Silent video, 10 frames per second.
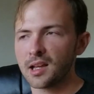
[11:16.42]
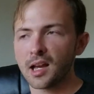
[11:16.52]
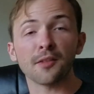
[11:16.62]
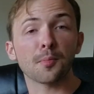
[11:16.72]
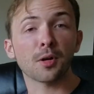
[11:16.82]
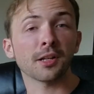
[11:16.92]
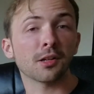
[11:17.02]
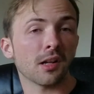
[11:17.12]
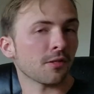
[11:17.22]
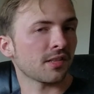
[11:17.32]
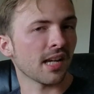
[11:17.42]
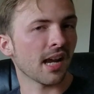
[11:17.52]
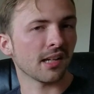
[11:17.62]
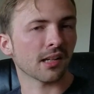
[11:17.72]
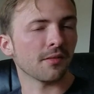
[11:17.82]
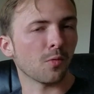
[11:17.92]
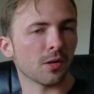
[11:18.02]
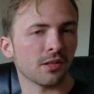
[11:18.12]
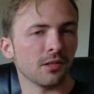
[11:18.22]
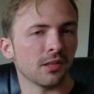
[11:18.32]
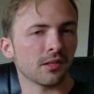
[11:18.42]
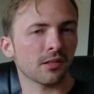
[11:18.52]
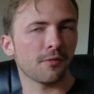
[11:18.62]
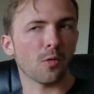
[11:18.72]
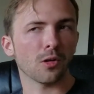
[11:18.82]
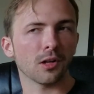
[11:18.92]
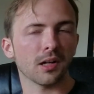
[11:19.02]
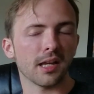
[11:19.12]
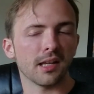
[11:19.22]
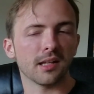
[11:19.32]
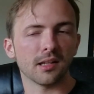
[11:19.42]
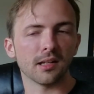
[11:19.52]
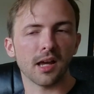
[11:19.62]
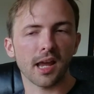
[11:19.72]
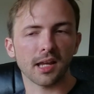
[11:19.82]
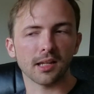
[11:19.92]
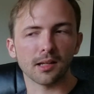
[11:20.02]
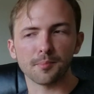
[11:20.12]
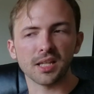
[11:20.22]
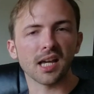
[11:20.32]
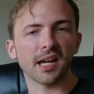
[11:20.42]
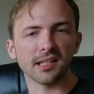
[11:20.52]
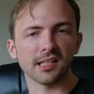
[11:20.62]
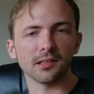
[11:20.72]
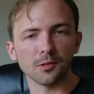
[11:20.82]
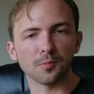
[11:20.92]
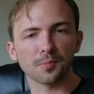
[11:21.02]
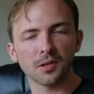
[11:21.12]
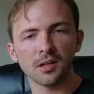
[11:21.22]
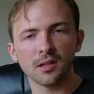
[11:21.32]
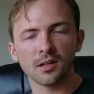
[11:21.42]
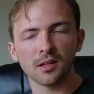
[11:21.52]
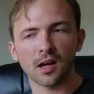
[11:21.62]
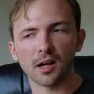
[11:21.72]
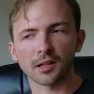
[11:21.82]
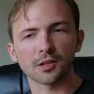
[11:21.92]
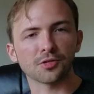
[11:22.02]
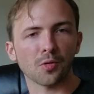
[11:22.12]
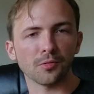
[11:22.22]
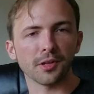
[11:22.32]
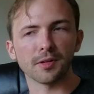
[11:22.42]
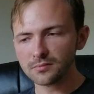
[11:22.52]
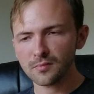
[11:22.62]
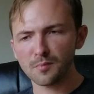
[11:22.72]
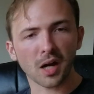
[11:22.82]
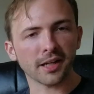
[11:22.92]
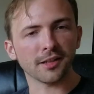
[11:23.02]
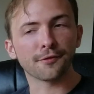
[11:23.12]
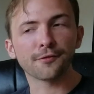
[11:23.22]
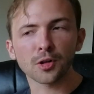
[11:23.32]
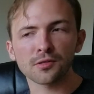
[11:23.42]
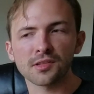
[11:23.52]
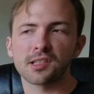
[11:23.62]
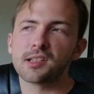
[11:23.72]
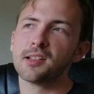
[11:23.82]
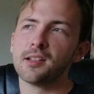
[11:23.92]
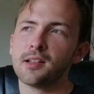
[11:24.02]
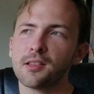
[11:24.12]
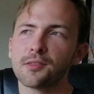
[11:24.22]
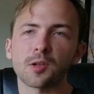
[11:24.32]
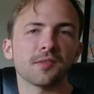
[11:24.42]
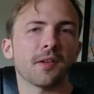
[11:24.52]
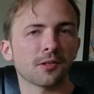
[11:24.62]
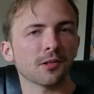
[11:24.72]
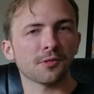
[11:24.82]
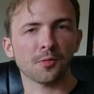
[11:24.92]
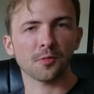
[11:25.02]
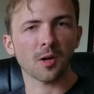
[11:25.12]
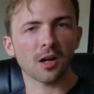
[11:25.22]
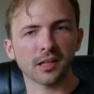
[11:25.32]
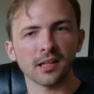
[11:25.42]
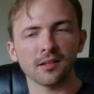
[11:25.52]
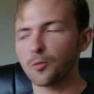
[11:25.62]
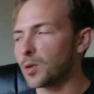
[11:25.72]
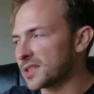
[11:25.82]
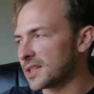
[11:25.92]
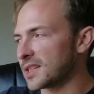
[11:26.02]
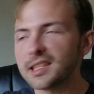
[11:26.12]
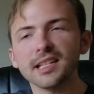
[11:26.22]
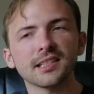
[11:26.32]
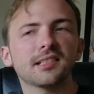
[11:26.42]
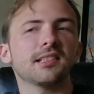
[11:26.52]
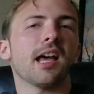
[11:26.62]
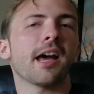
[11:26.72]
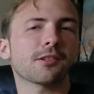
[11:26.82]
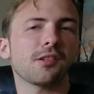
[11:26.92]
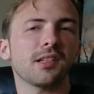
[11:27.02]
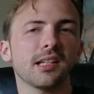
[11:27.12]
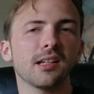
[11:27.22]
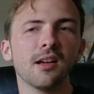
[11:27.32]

I have a pretty good understanding of what to look for in a PID loop uh, control unit. My first thrust vector control rocket wasn't this, actually.